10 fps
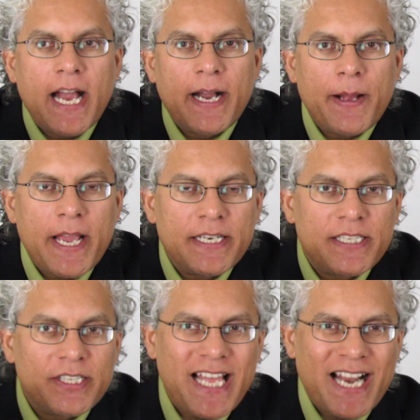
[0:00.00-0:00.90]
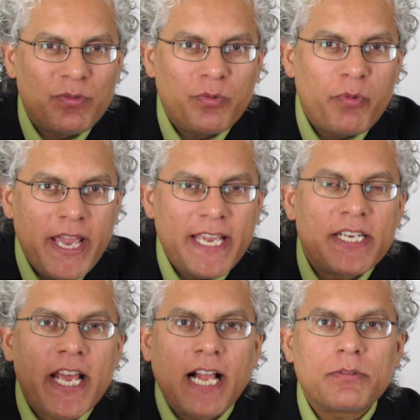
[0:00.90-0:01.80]
And so that way
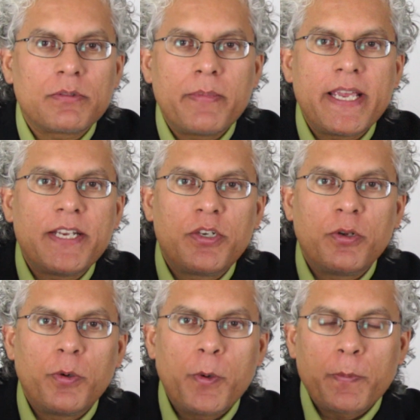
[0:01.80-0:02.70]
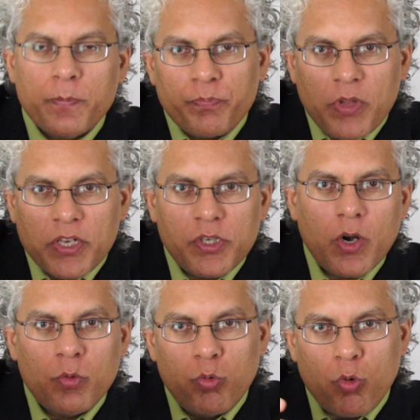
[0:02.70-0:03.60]
it helps me to
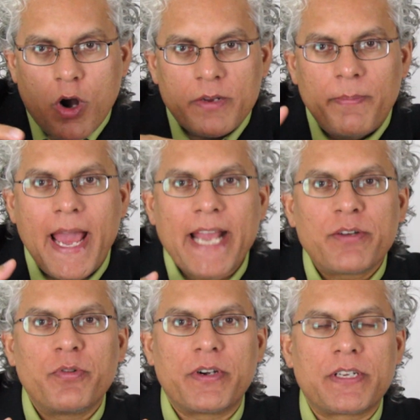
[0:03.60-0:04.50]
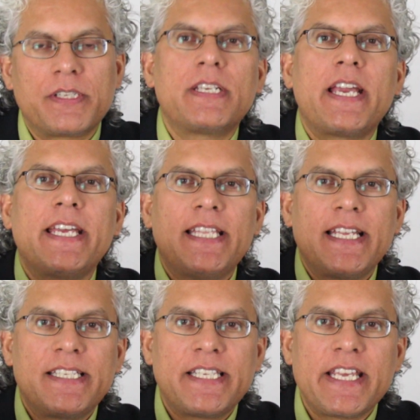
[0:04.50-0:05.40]
sort of walk backwards and
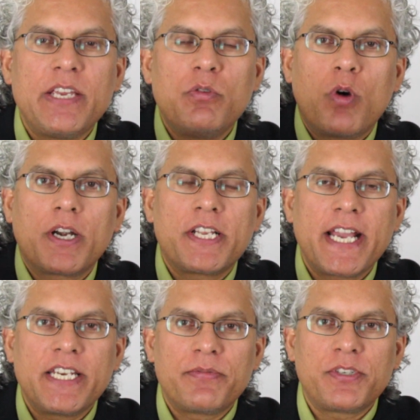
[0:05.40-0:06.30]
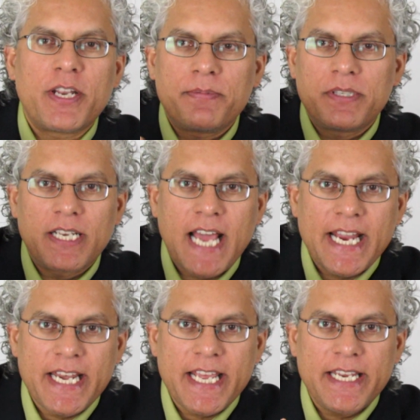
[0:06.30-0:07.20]
then see what kind of steps that
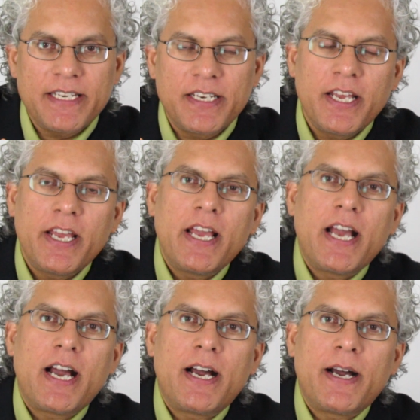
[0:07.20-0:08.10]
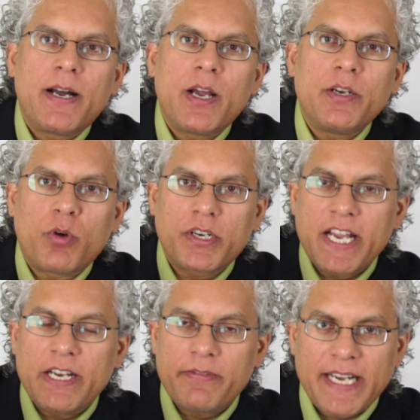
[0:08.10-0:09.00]
I need, and what
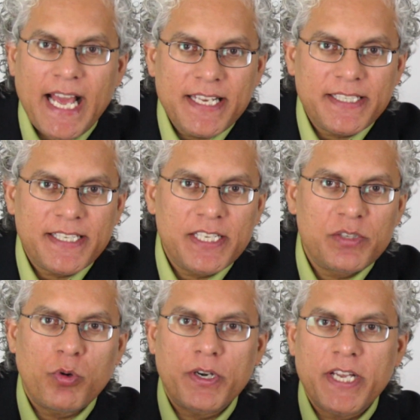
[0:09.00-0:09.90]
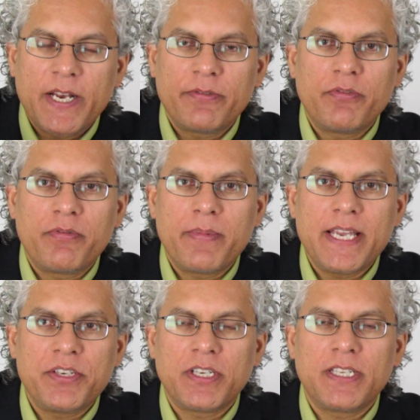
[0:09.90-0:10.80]
kind of analysis, what kind of
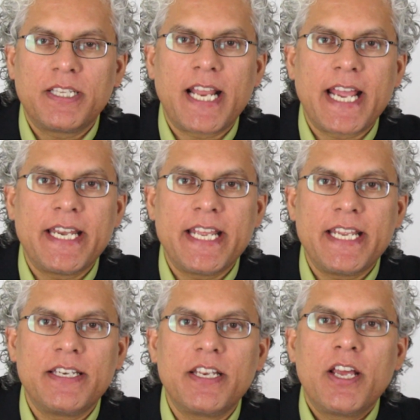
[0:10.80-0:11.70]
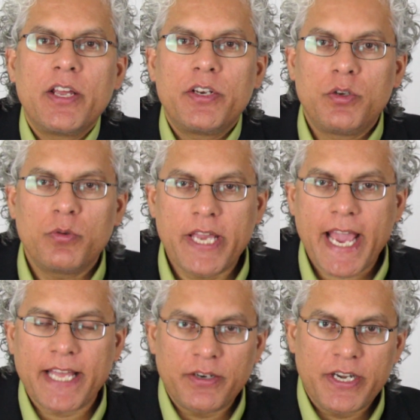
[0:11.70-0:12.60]
information that I need to
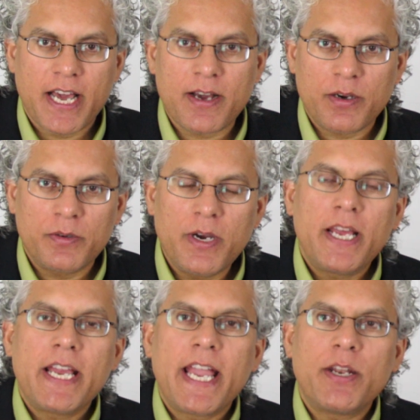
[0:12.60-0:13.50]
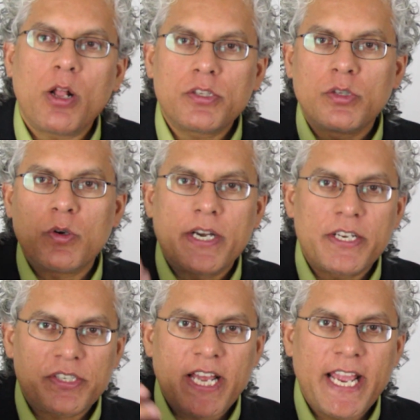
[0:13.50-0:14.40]
gather now, and also
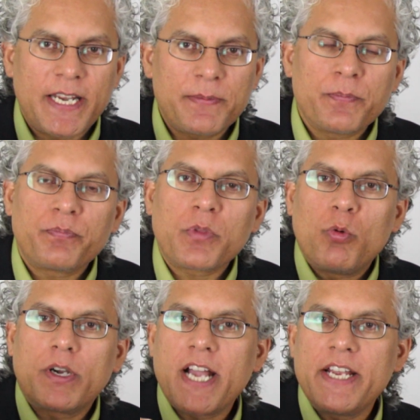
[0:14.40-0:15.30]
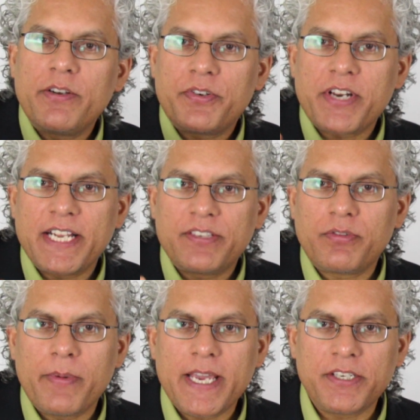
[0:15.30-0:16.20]
understand what kind of
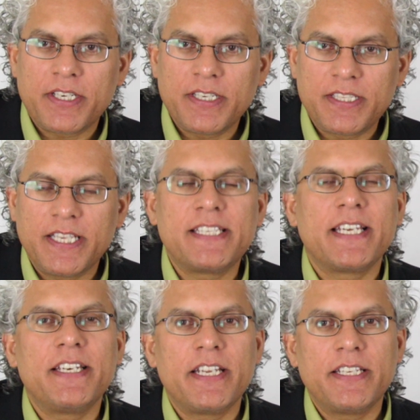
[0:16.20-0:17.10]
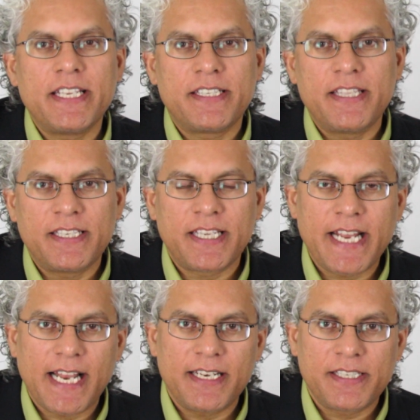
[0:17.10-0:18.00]
transformations this
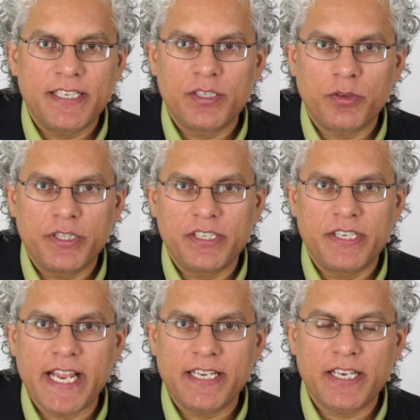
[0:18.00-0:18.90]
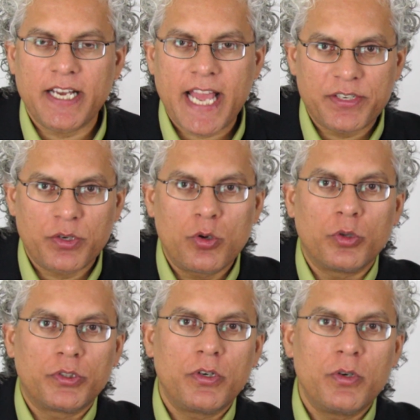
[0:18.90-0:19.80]
analysis or this data has to
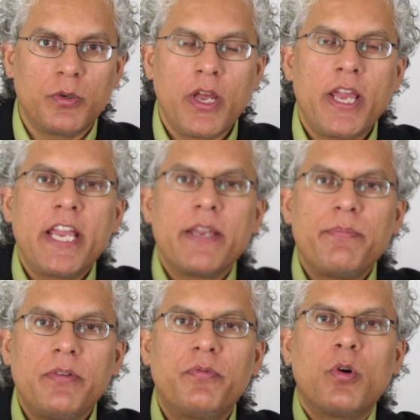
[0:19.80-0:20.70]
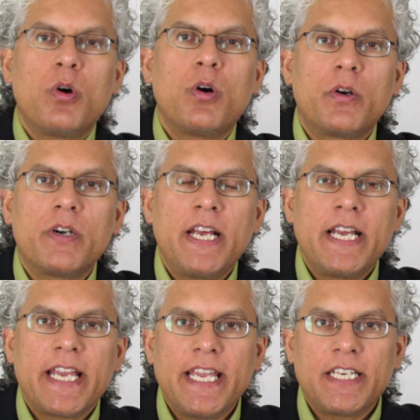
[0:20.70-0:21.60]
go through before
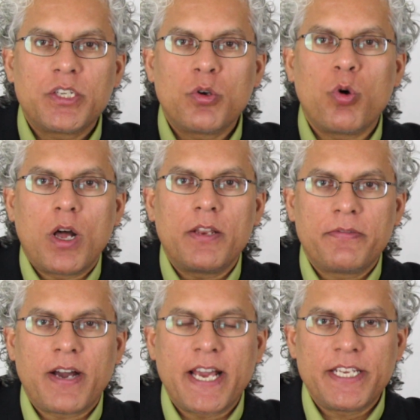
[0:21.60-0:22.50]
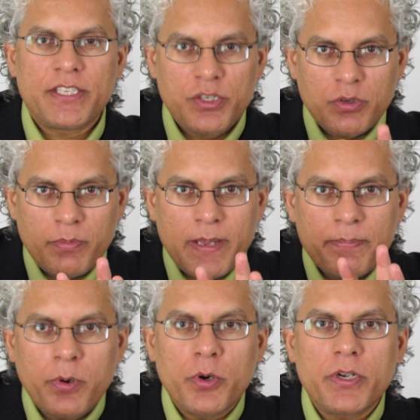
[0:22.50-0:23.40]
it qualifies to be
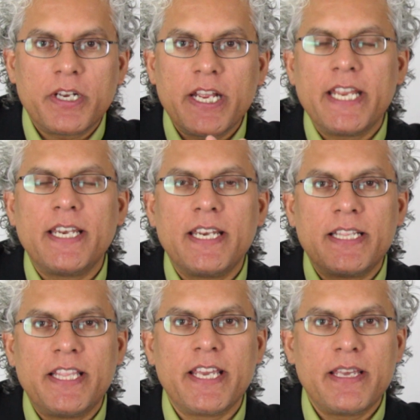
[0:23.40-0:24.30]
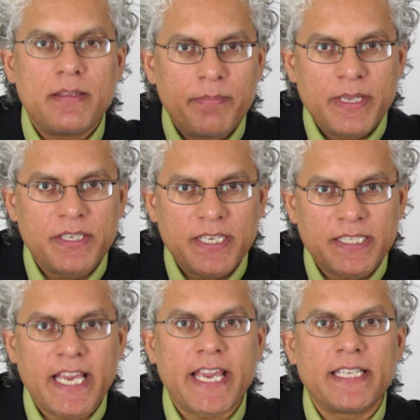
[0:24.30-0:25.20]
put in the
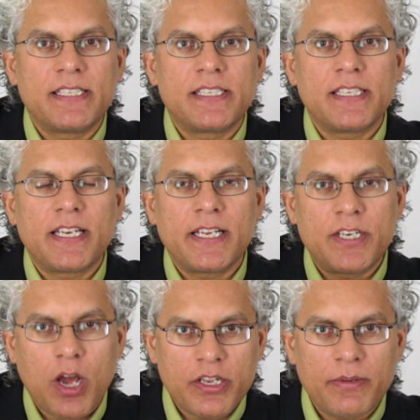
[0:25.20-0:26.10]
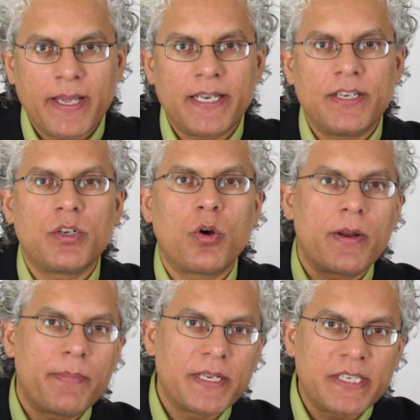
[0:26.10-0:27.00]
business case document
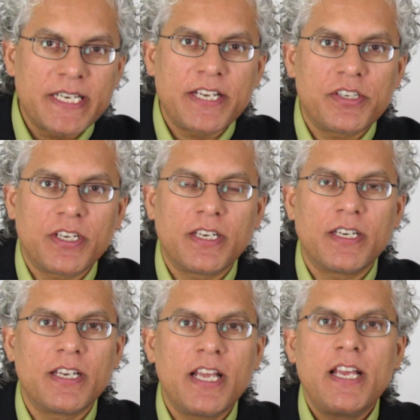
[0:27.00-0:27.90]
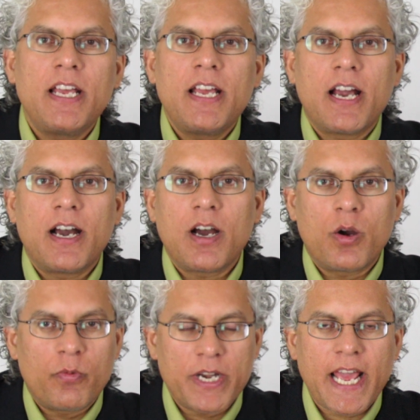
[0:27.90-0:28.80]
or a presentation
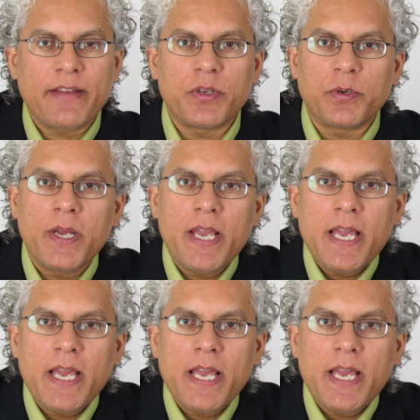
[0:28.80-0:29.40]
or what have you.